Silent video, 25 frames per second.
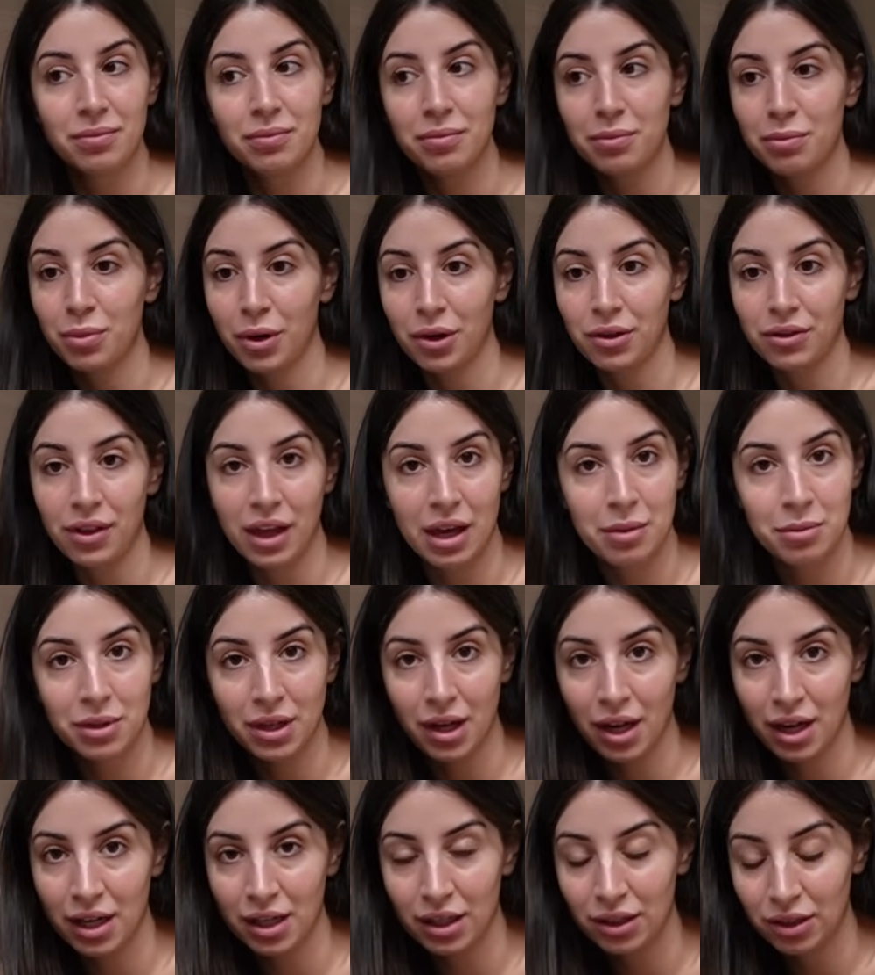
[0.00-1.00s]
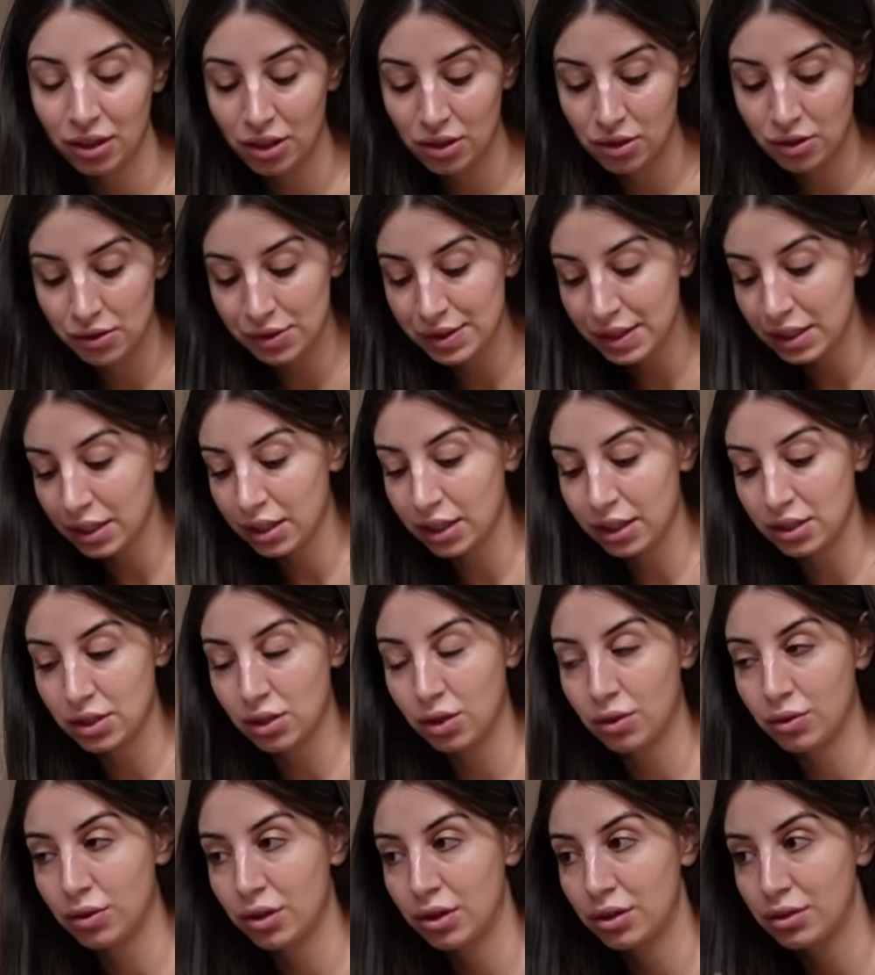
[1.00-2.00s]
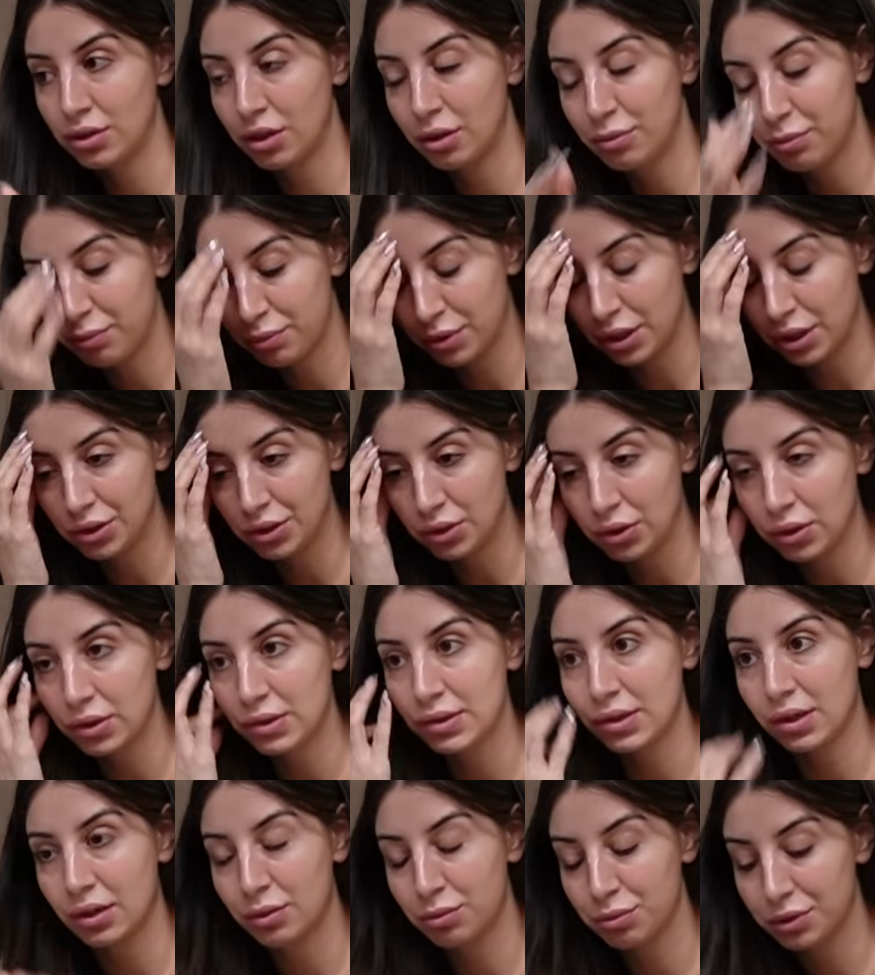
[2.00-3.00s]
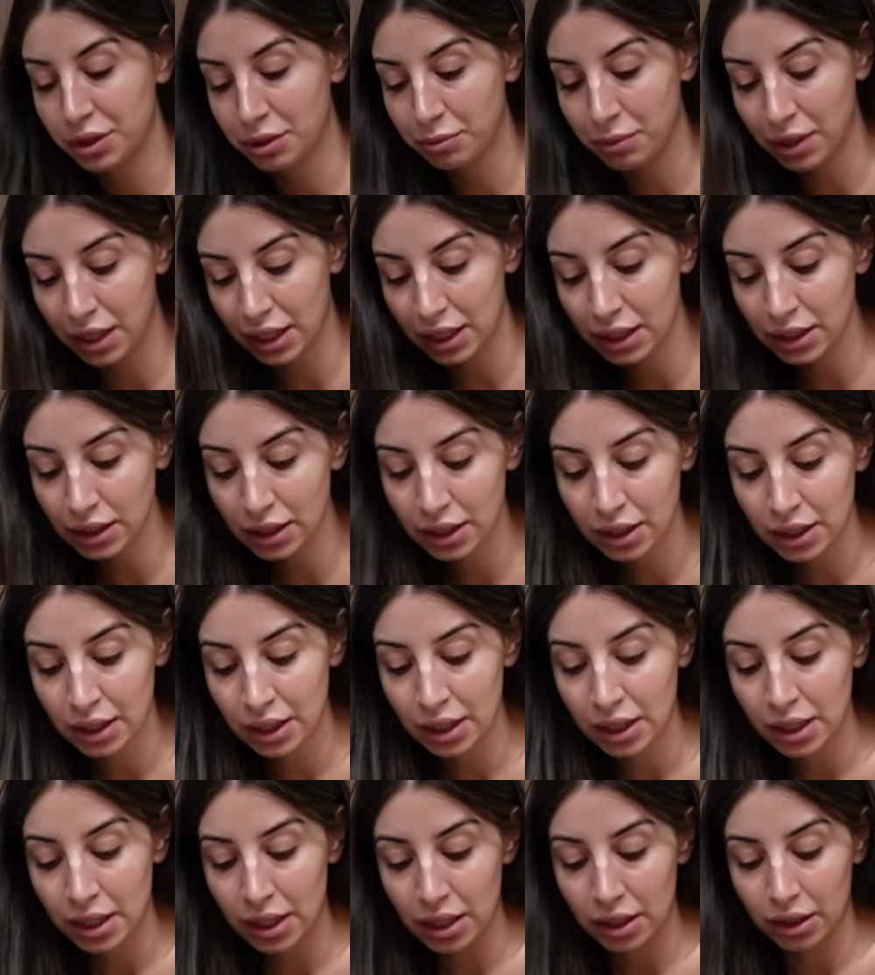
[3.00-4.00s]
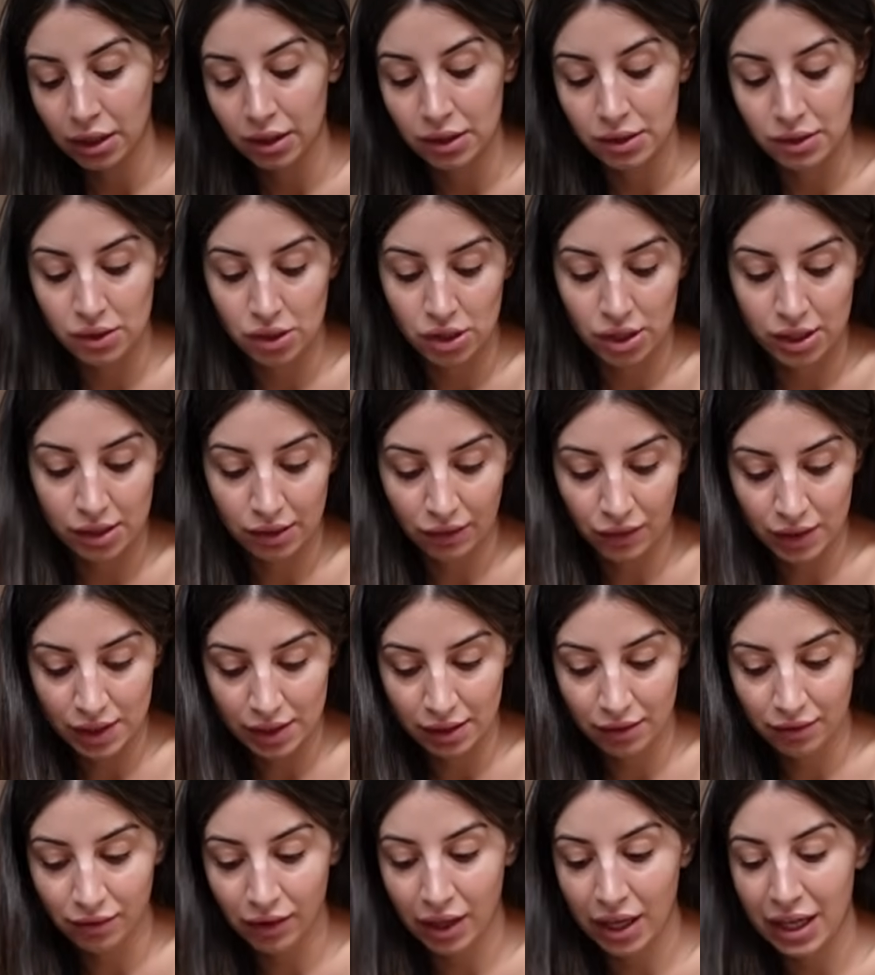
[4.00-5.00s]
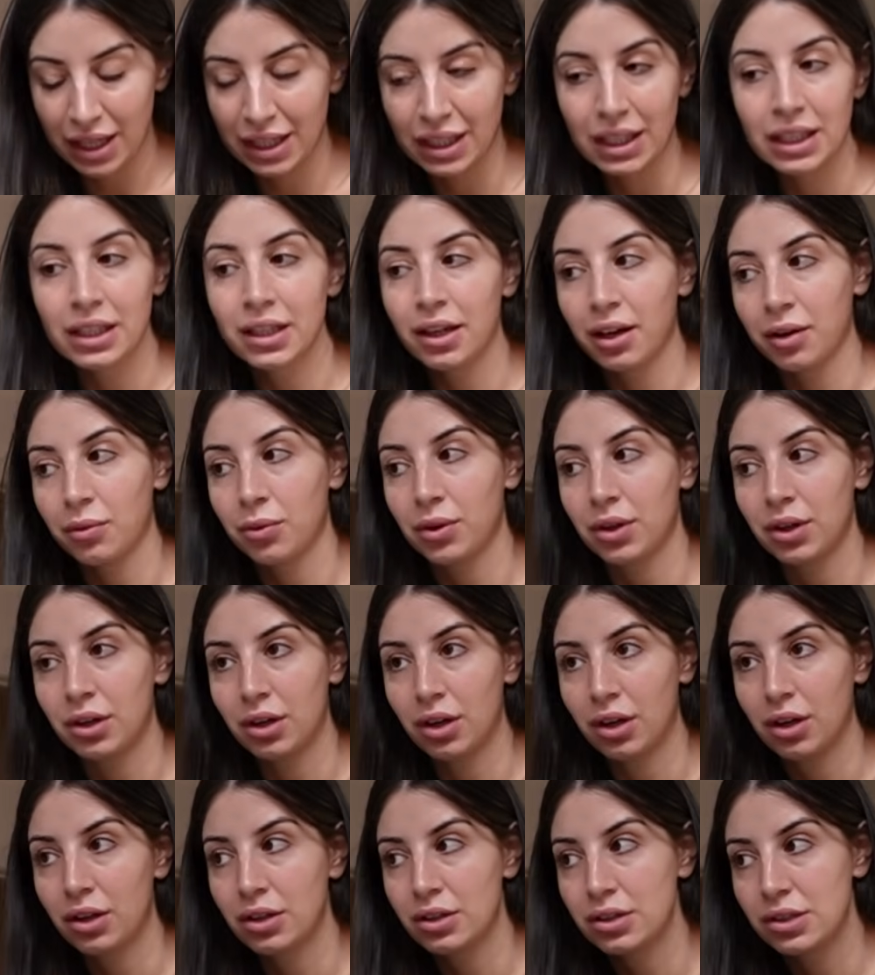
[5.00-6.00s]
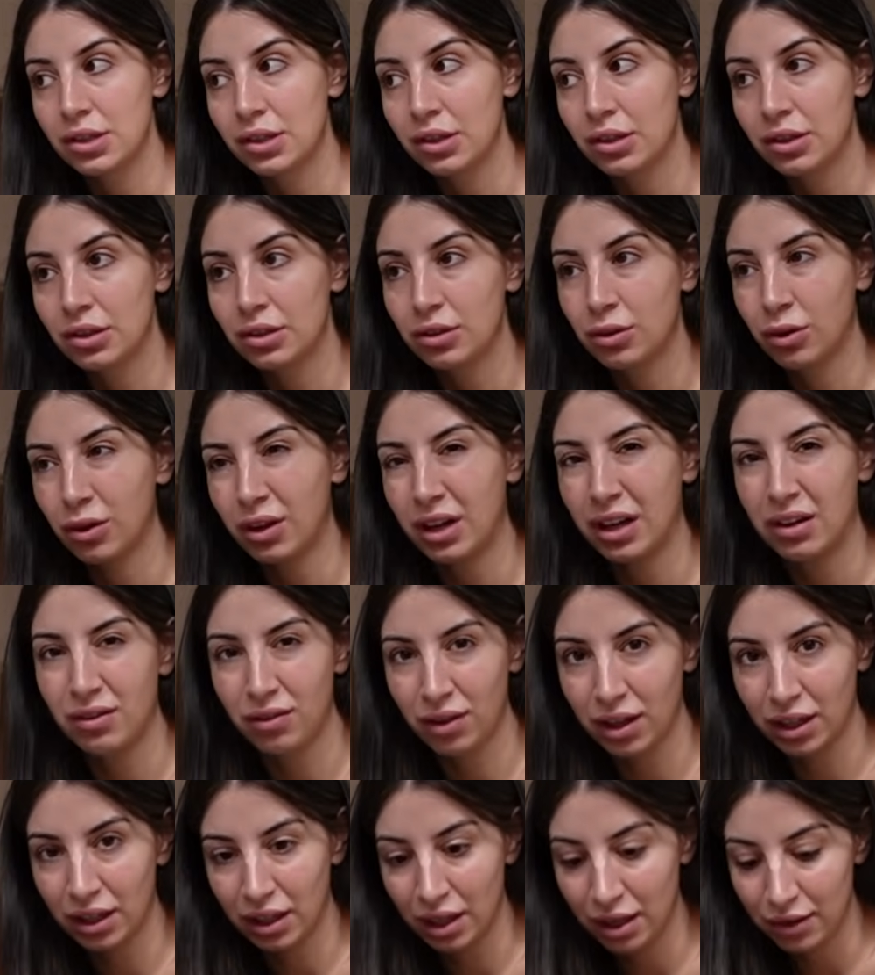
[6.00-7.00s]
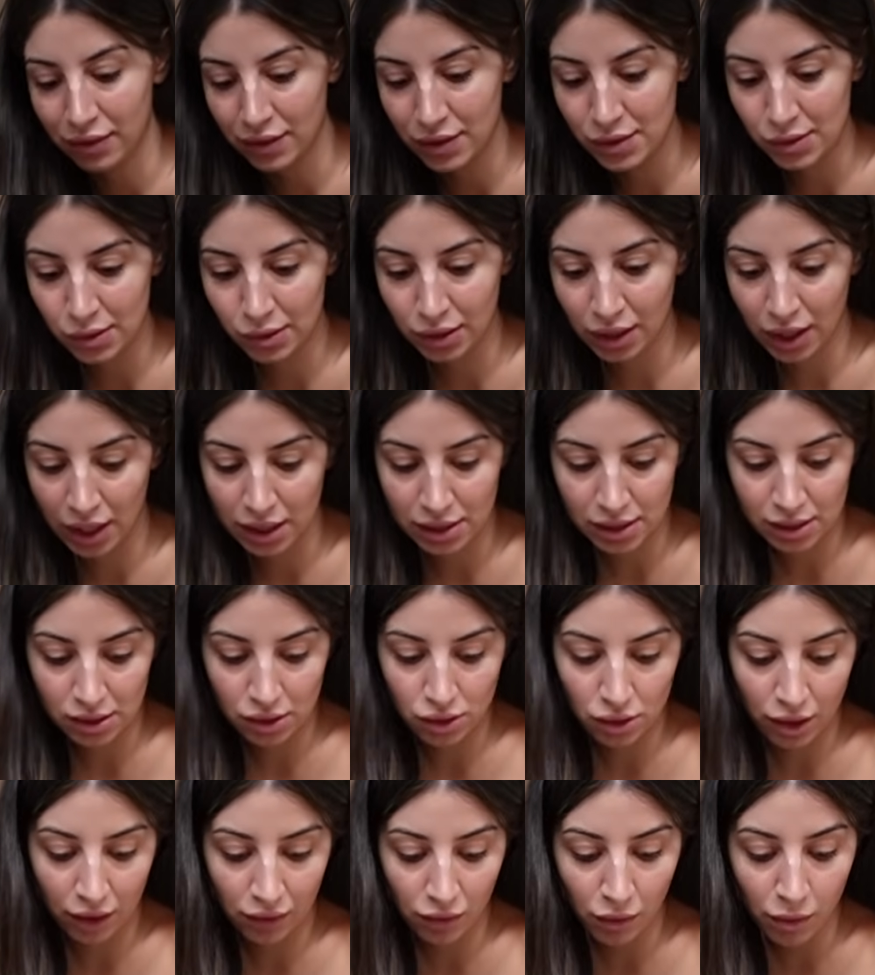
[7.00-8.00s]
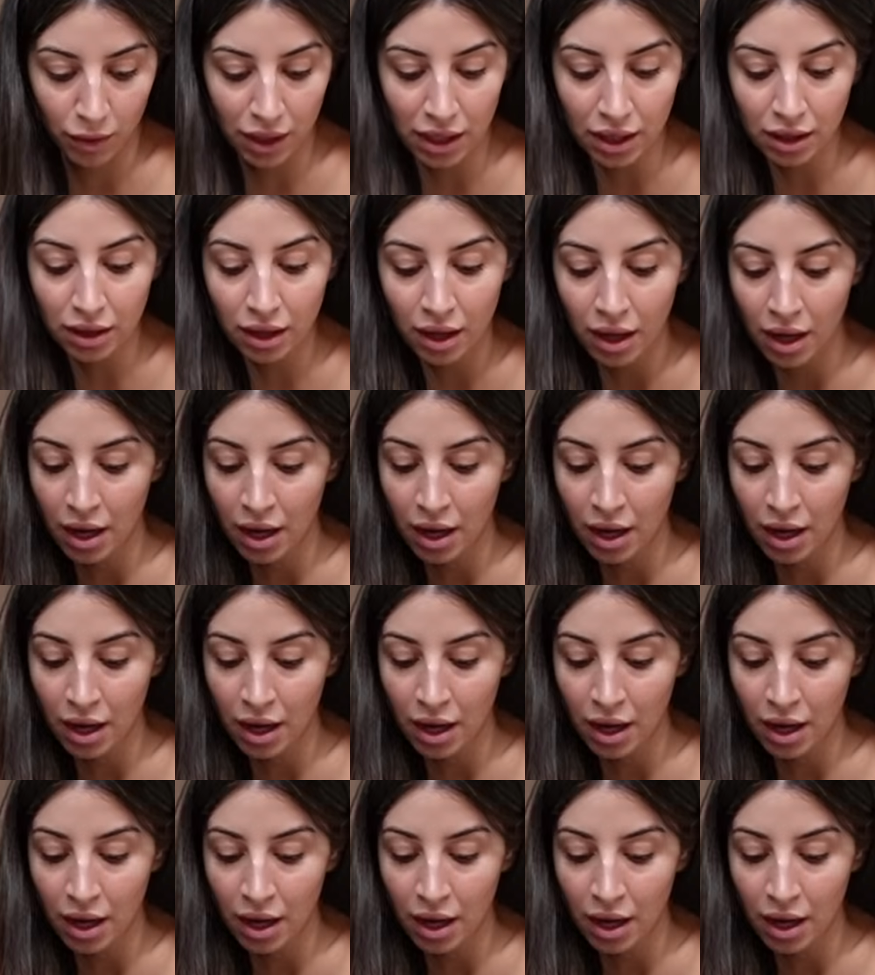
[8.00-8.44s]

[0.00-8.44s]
Both Em and I are going to use it. I told her, don't yours, I'll bring mine, because she's obviously flying in and I wanted her to not have like a heavy suitcase to travel with.